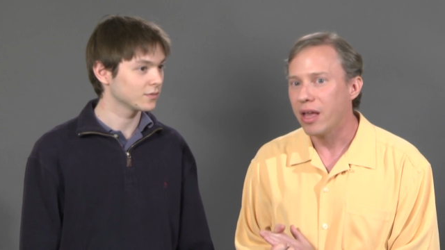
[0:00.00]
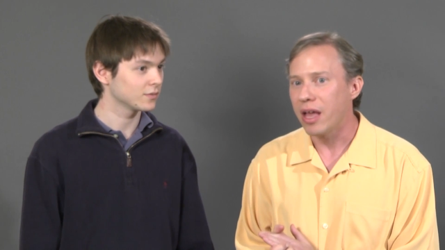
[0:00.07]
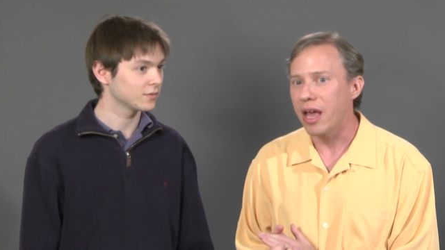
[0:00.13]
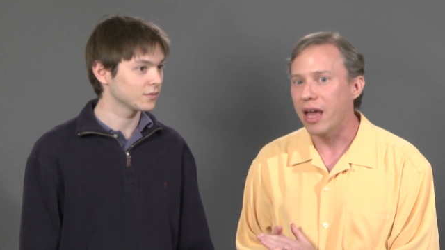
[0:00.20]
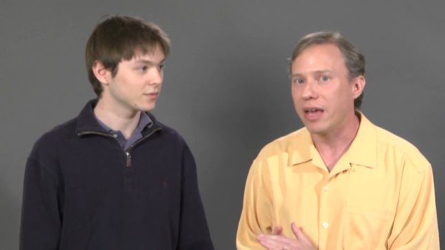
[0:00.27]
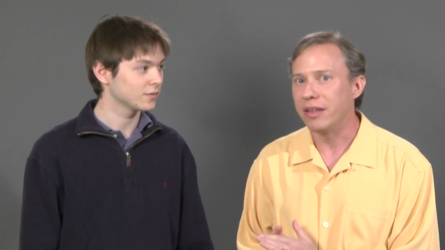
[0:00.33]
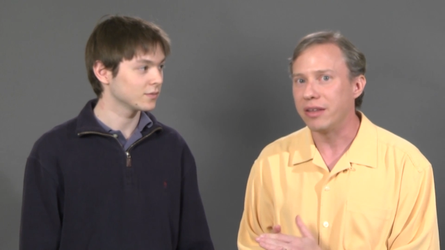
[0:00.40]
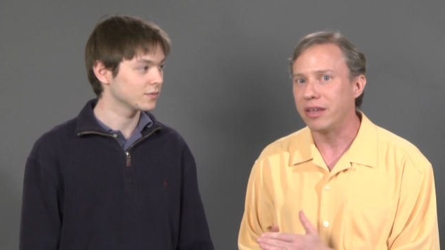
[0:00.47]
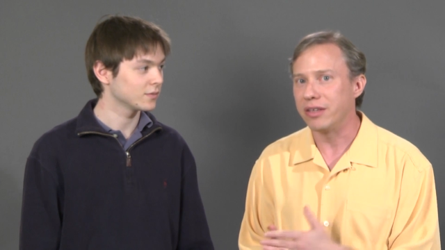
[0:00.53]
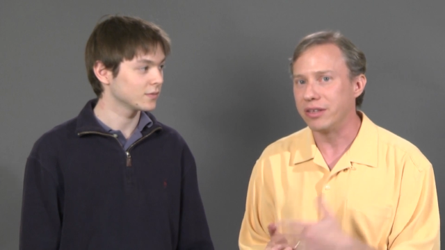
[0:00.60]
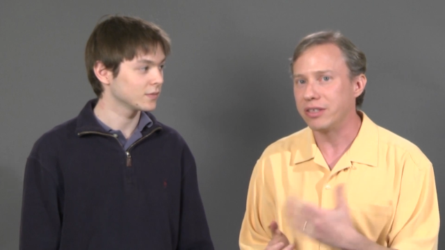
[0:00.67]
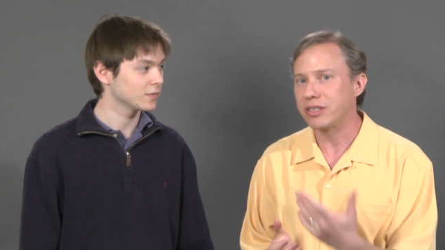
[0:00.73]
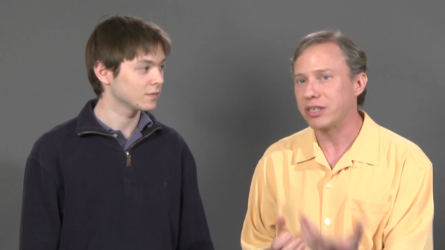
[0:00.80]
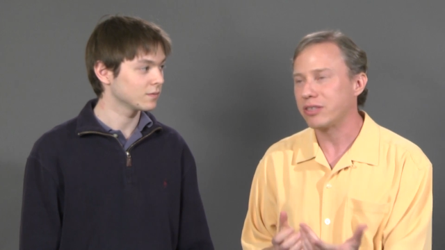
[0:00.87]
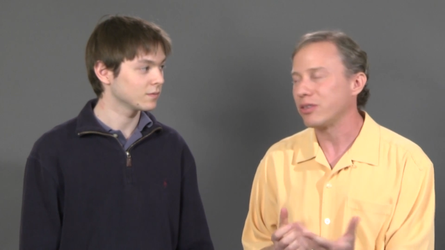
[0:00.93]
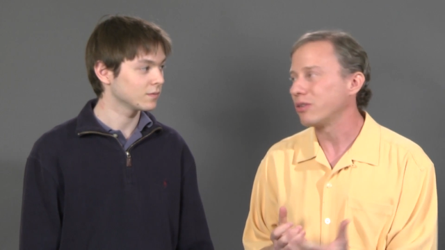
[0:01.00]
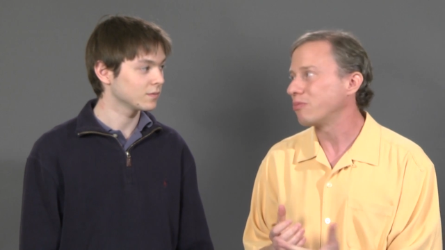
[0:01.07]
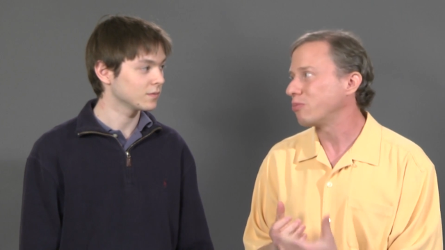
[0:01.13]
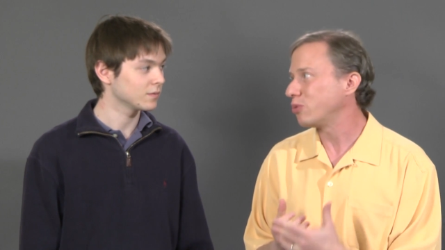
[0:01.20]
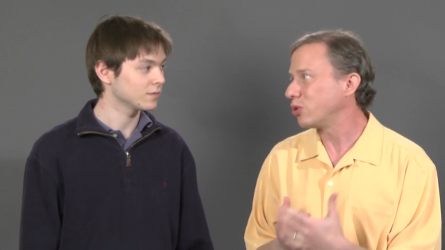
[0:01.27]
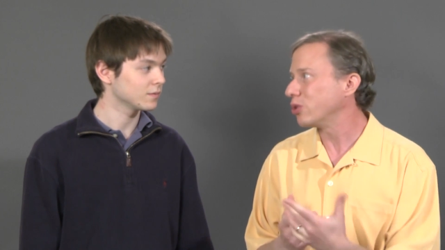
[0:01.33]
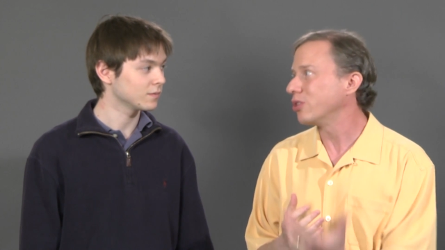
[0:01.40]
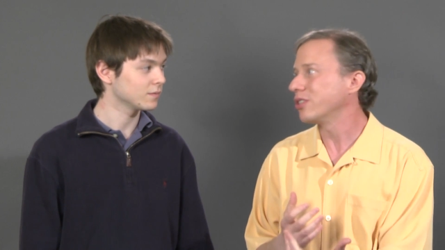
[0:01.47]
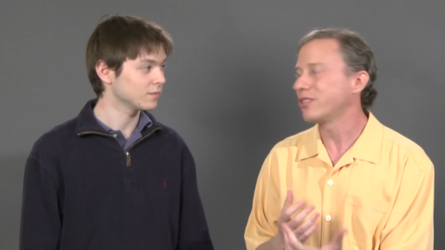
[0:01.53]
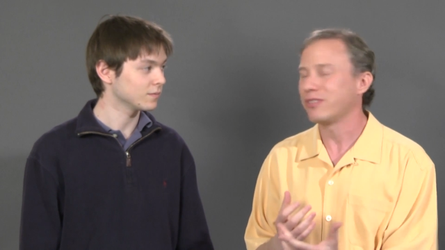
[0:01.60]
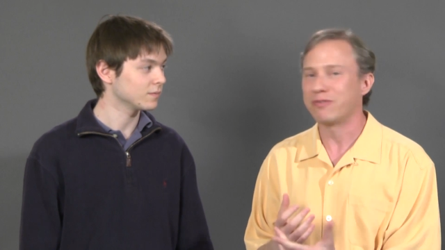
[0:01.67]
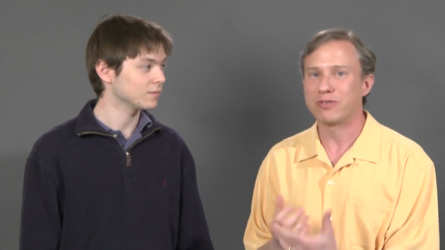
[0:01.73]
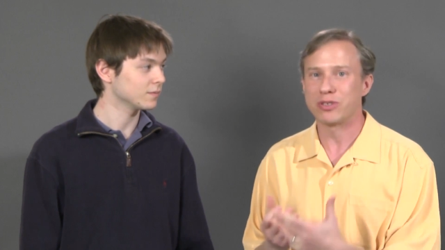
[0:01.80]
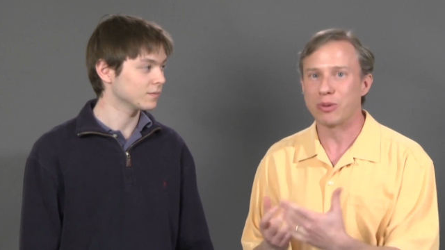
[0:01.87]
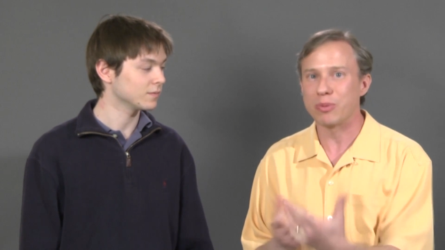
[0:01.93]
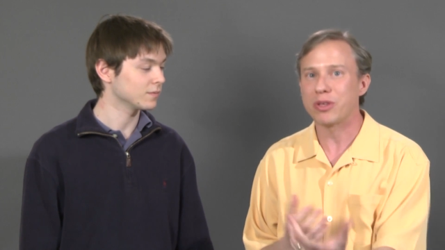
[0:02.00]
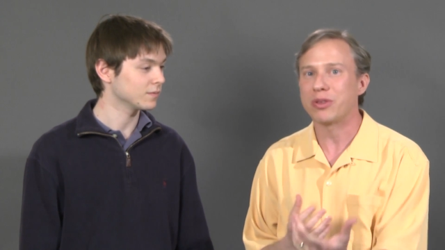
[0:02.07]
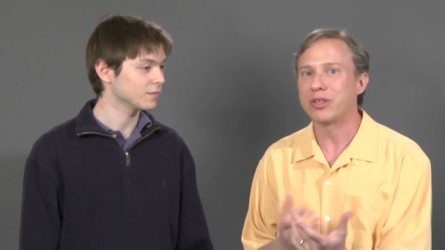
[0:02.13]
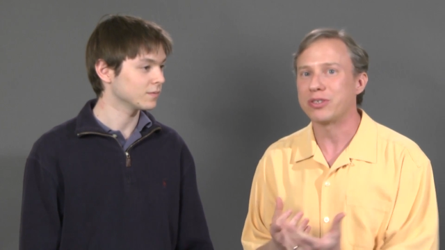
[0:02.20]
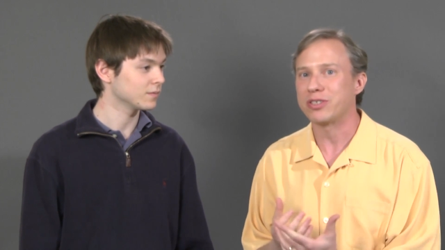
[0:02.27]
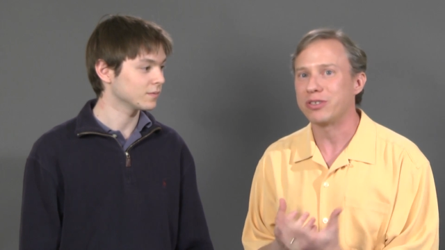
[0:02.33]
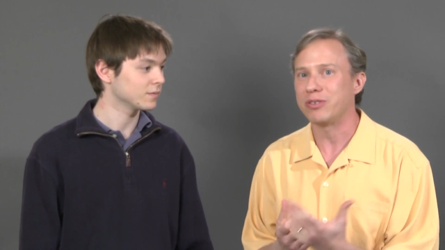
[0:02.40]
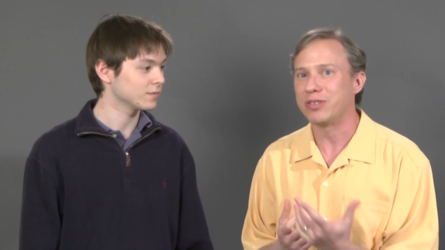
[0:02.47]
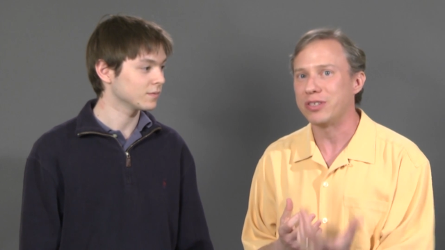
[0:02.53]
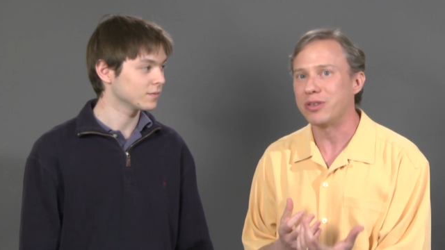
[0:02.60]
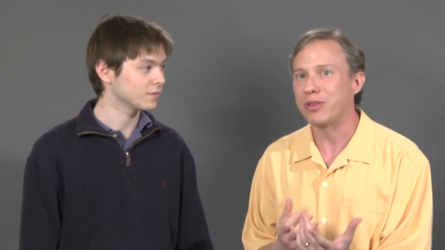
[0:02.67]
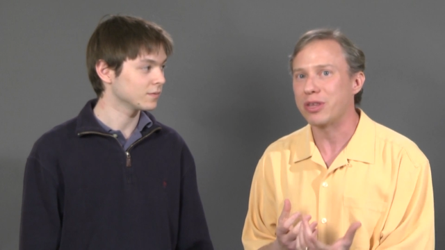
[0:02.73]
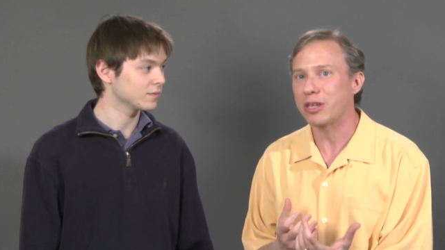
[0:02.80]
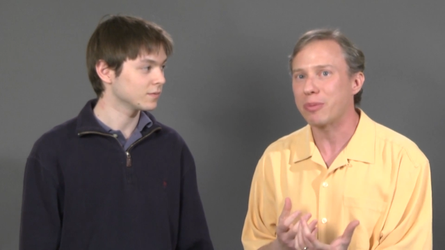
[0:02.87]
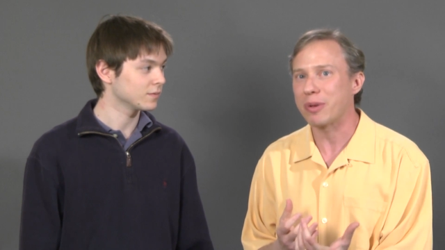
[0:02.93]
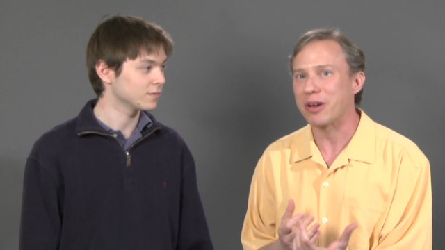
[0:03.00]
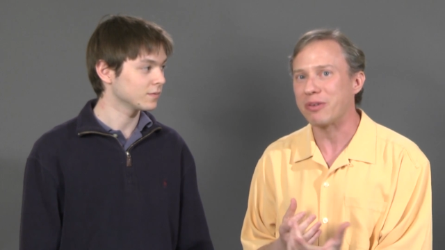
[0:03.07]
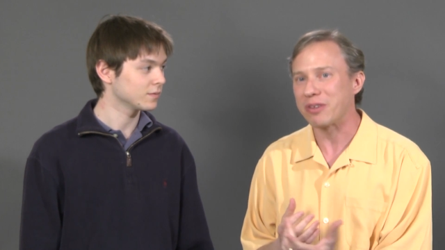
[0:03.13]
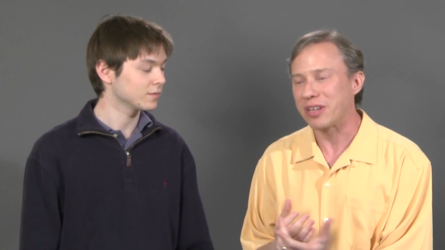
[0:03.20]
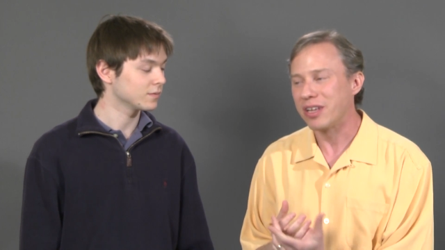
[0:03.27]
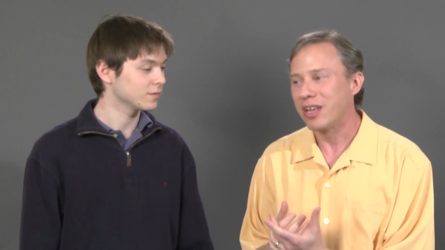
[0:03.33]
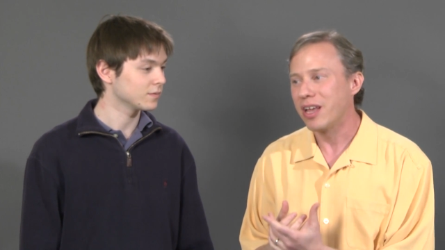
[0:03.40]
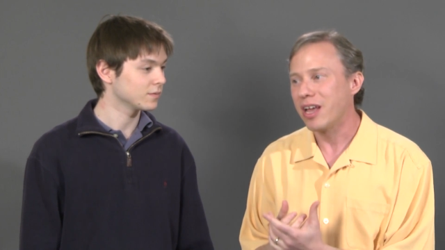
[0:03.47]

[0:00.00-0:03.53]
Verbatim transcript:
Speaker 1: And Anish has a good list of some of the things that you need to think about.